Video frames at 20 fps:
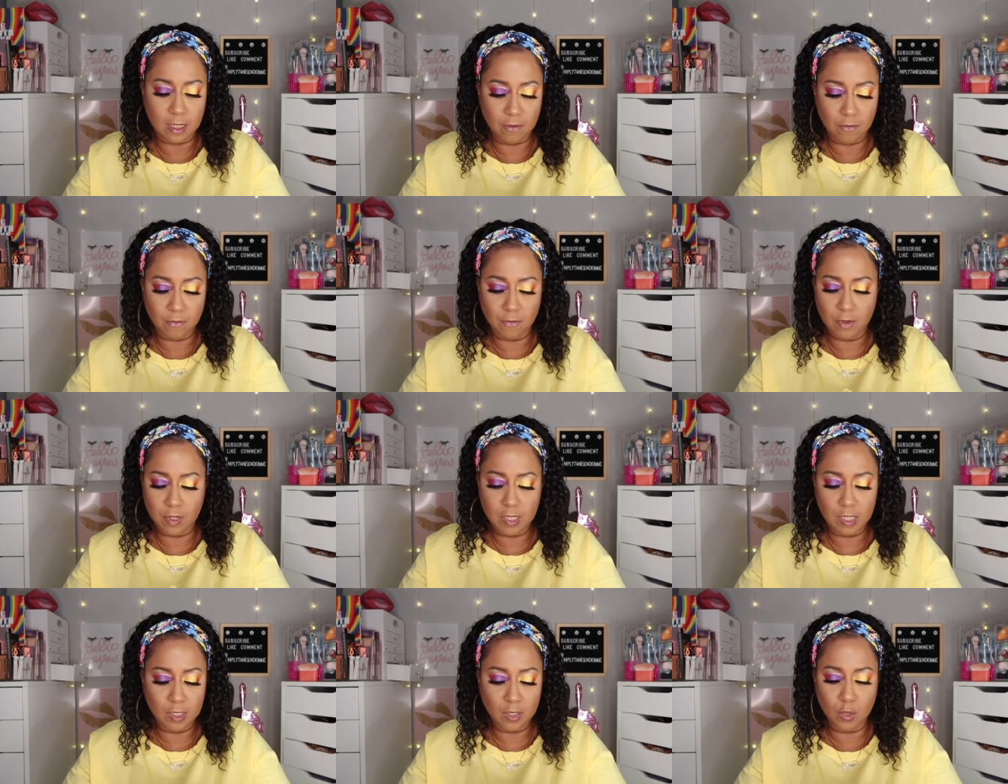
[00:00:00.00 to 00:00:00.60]
They
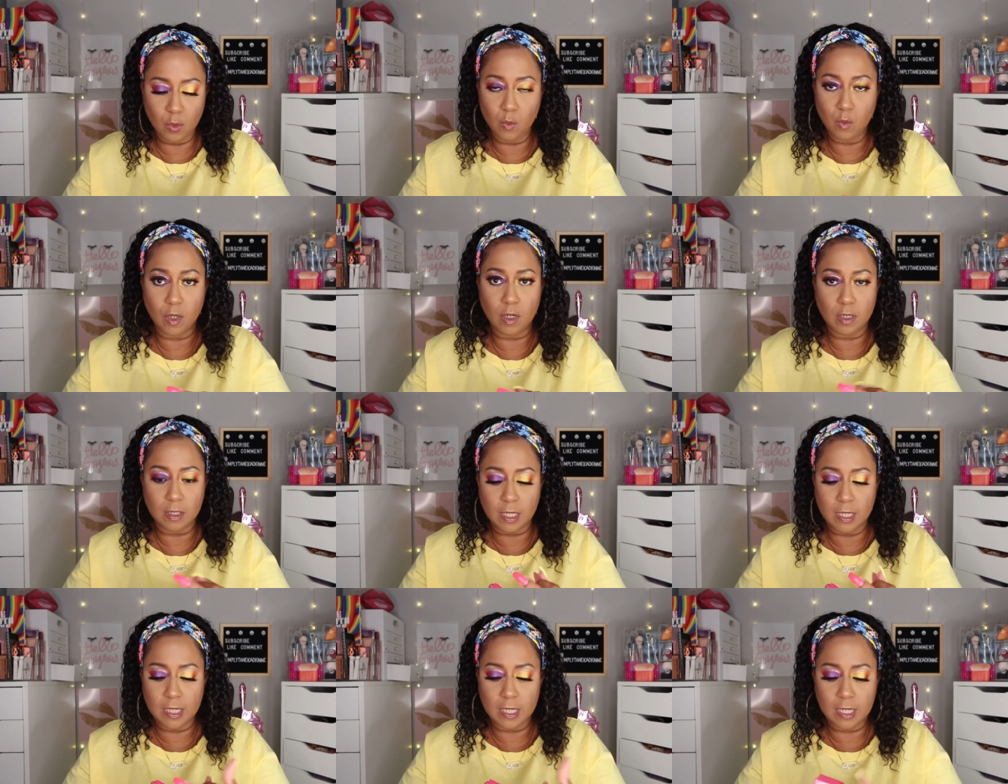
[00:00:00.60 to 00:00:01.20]
really do
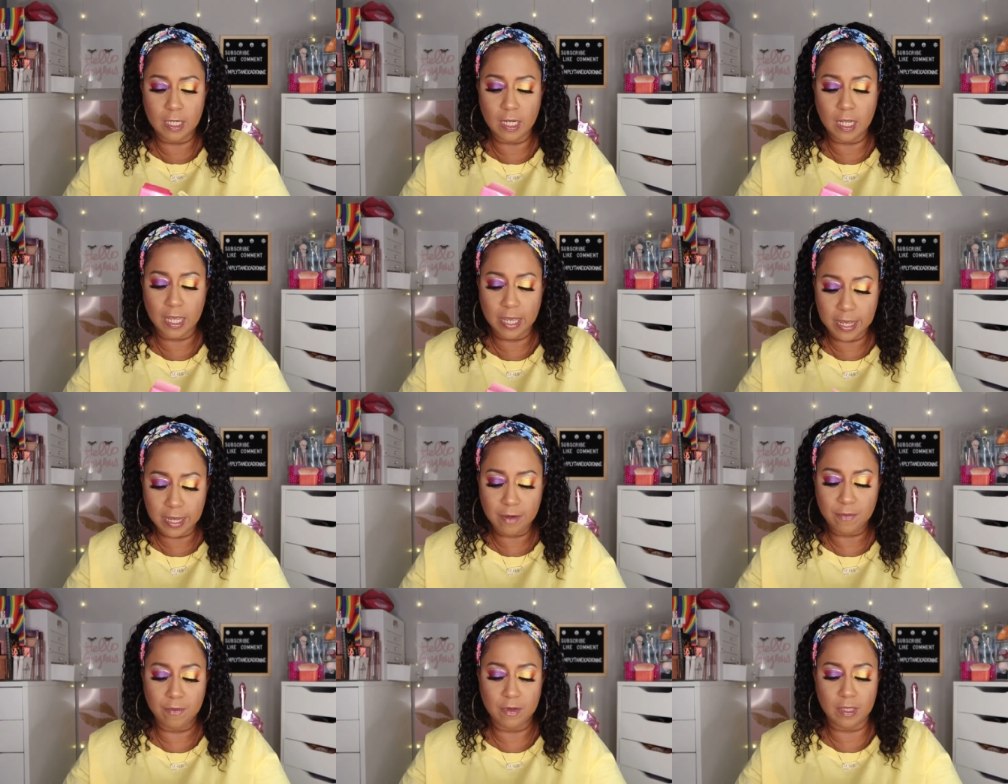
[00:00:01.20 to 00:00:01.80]
work. They get
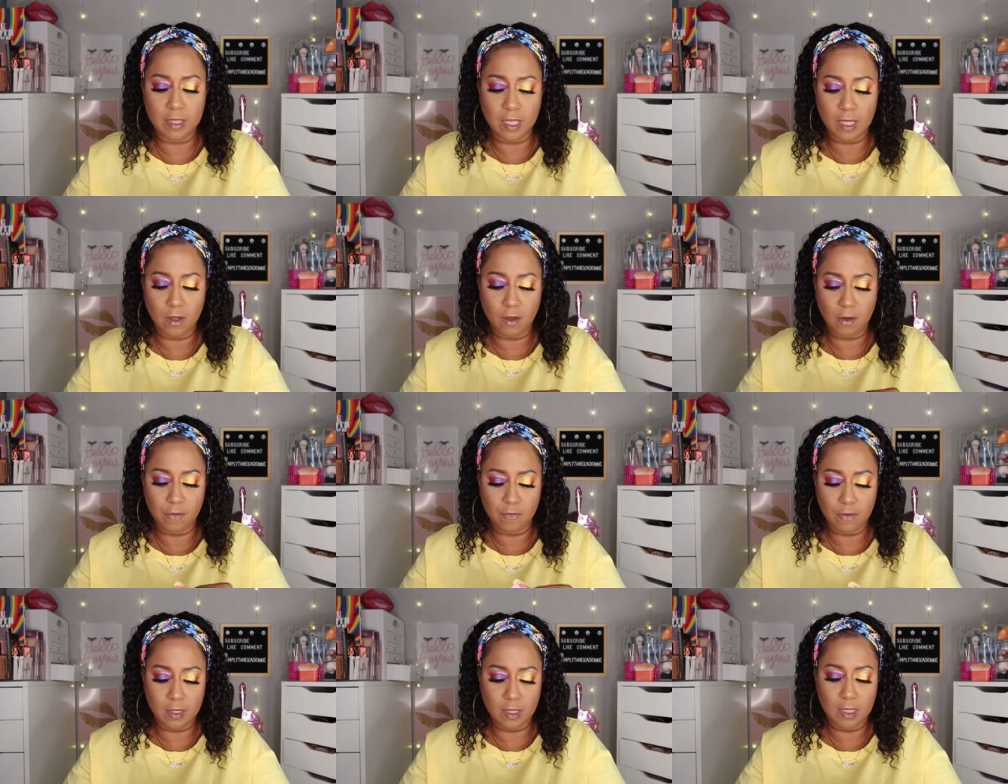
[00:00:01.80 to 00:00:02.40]
everything
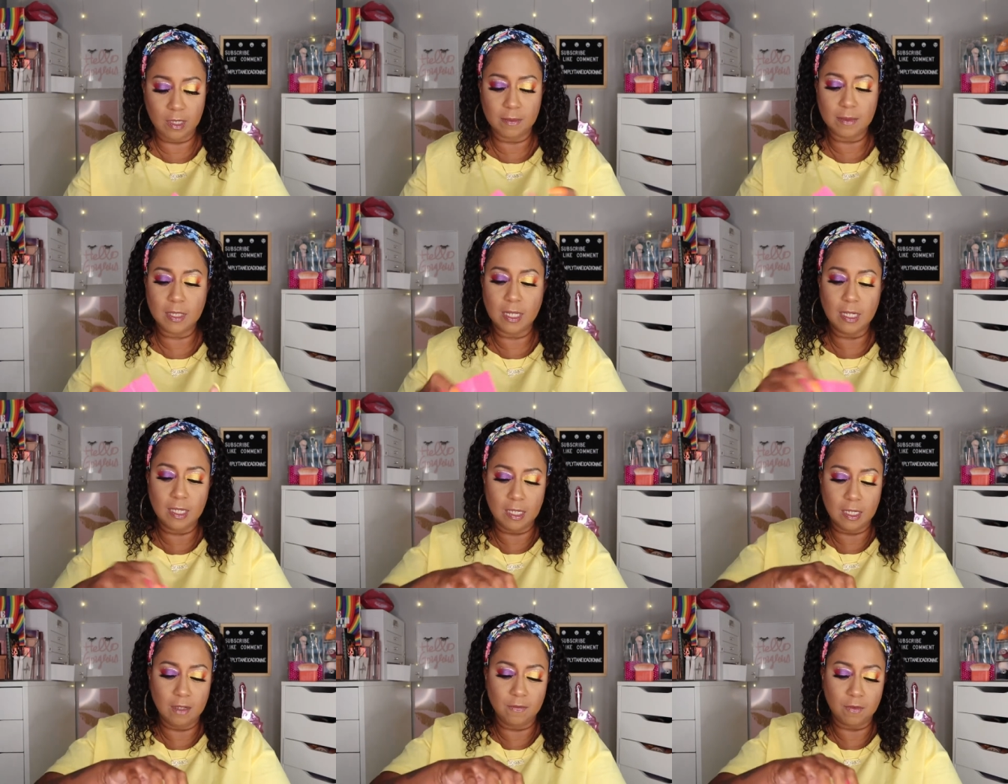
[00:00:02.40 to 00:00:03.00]
off your lips.
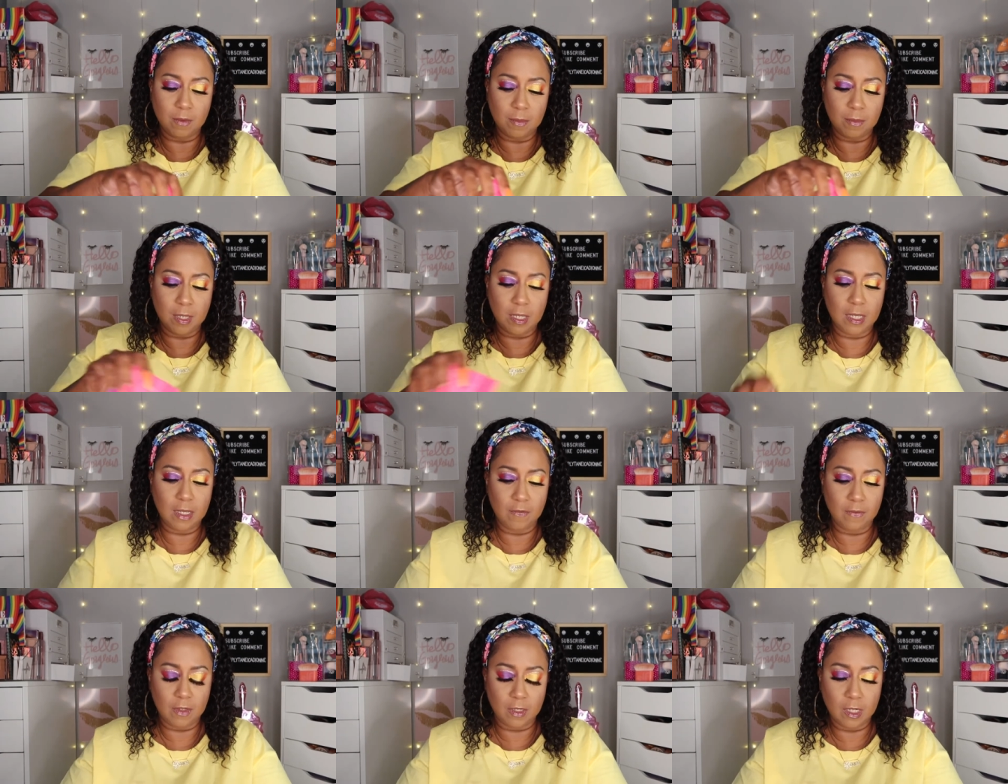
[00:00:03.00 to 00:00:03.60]
I love them. I
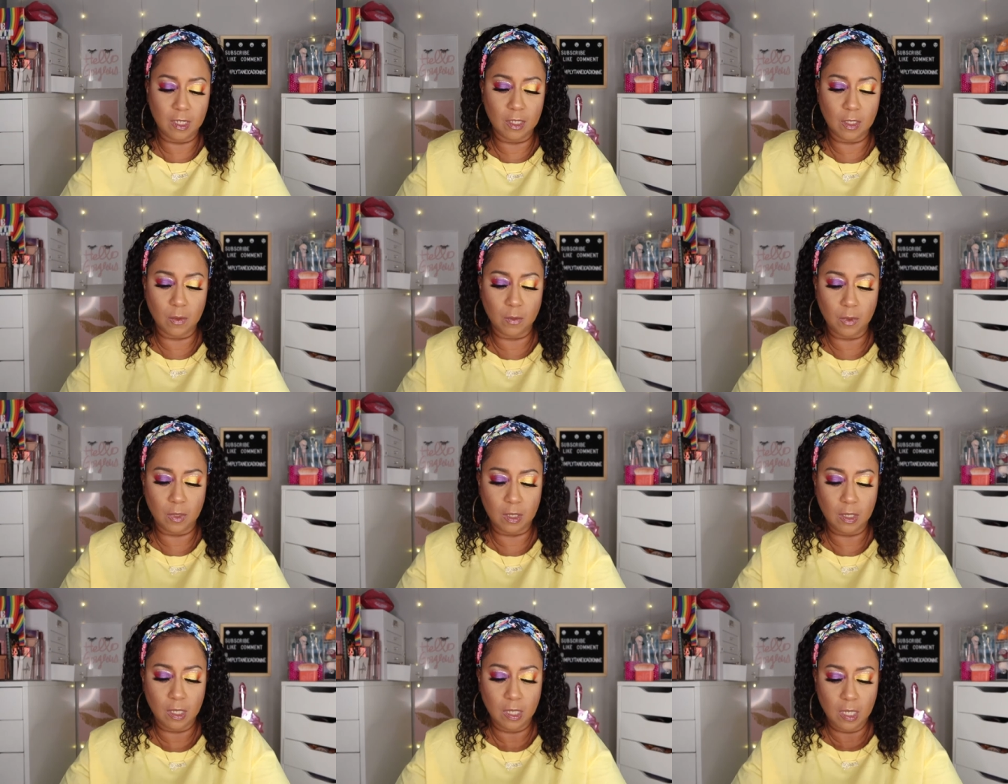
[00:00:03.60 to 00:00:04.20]
have another
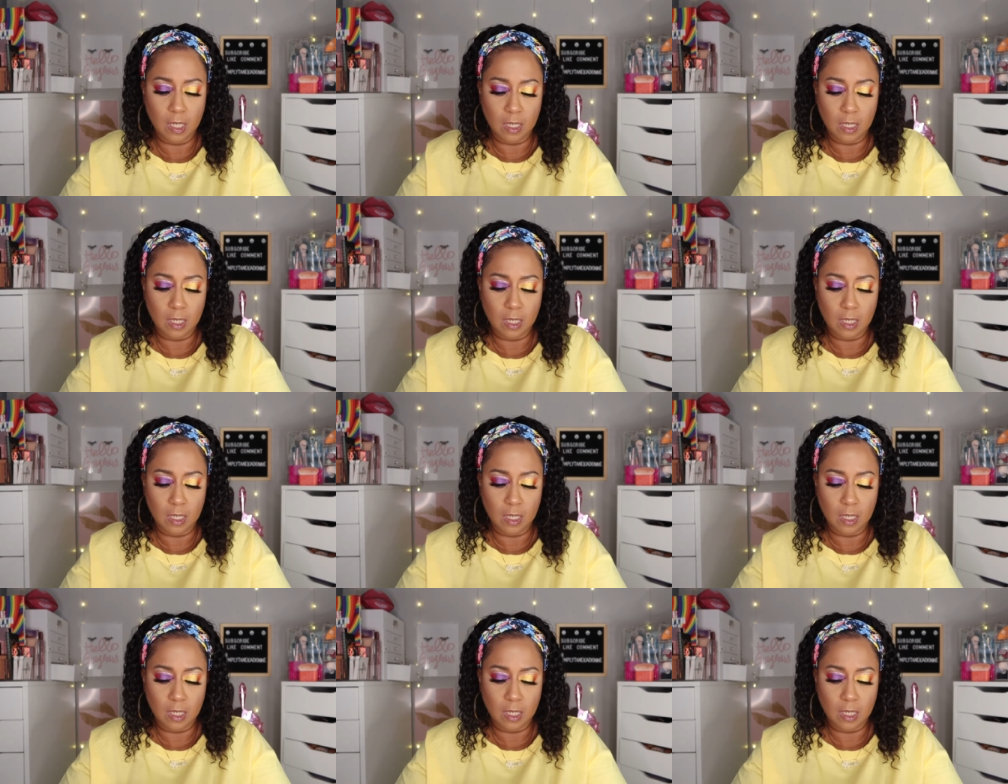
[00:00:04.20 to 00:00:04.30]
one.